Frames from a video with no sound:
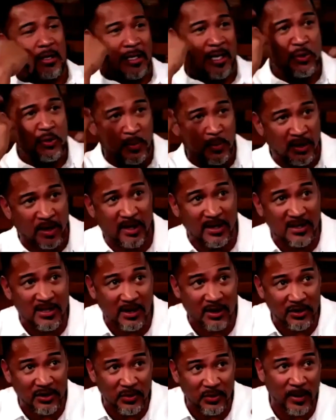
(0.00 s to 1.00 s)
guess what they're going to
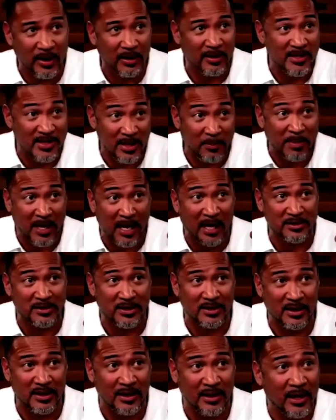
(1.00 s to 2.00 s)
start doing
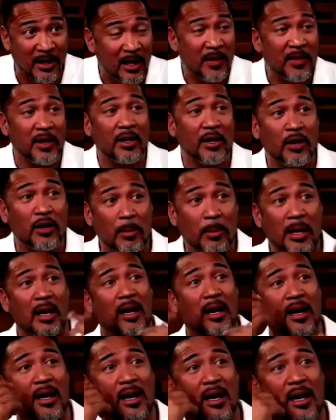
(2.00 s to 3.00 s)
subconsciously? They're going to go like,
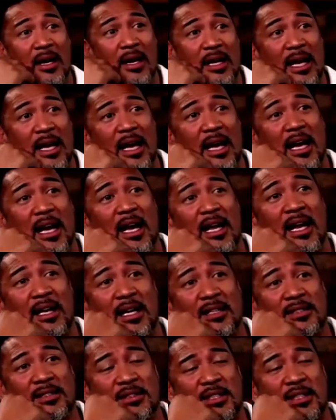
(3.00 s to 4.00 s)
ah, uh, yeah,
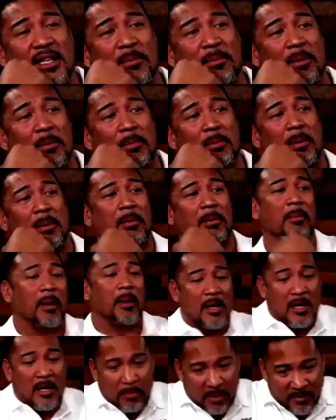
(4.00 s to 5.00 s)
let's chill, blah, blah, blah, blah.
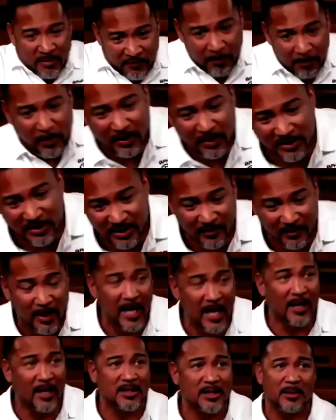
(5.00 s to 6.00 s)
But if you pick yourself,
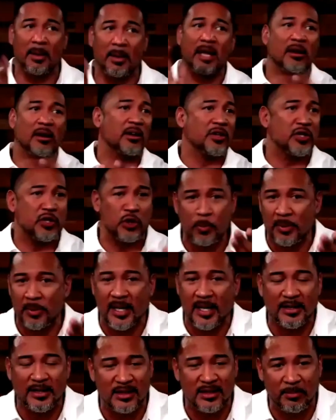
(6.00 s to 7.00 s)
hey, listen, man, super
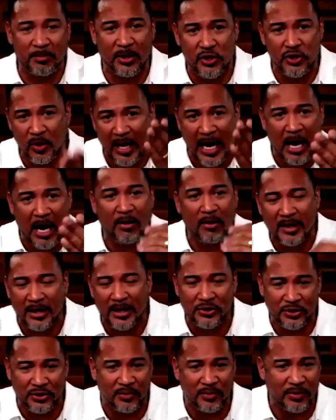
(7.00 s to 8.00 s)
nice to meet you. How can I
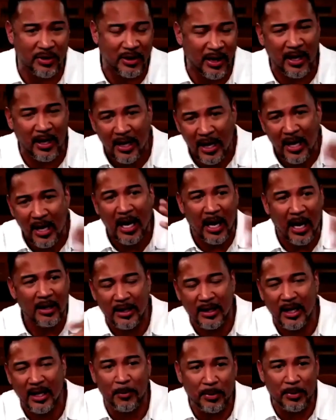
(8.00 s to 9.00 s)
serve you today? How
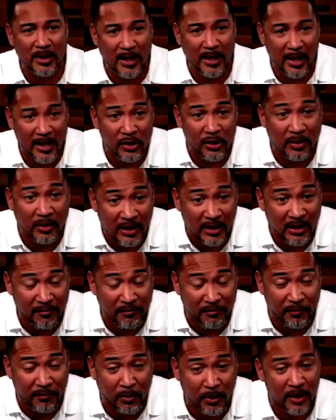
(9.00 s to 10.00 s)
can I help you today? And you're leaning
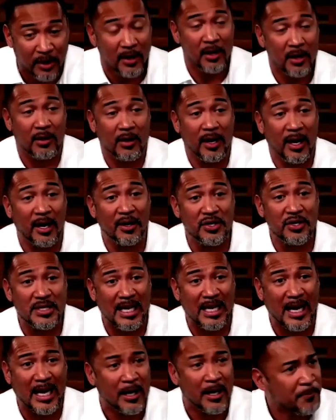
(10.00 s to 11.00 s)
forward, your energy's
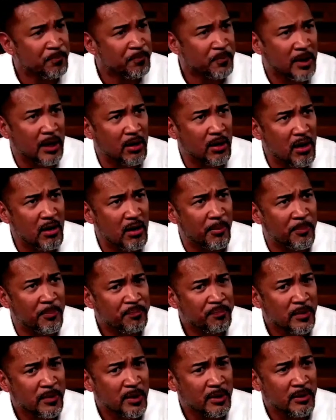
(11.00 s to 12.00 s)
high. Like, oh,
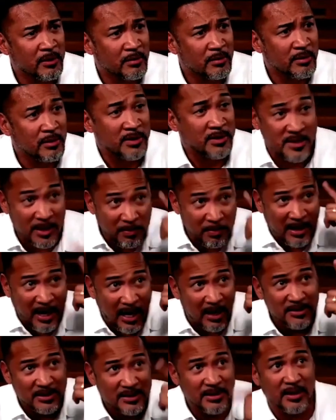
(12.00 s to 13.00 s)

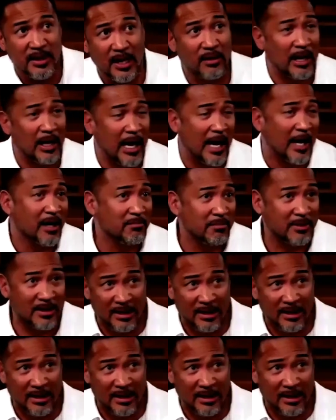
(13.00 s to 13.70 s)
subconsciously, like, I,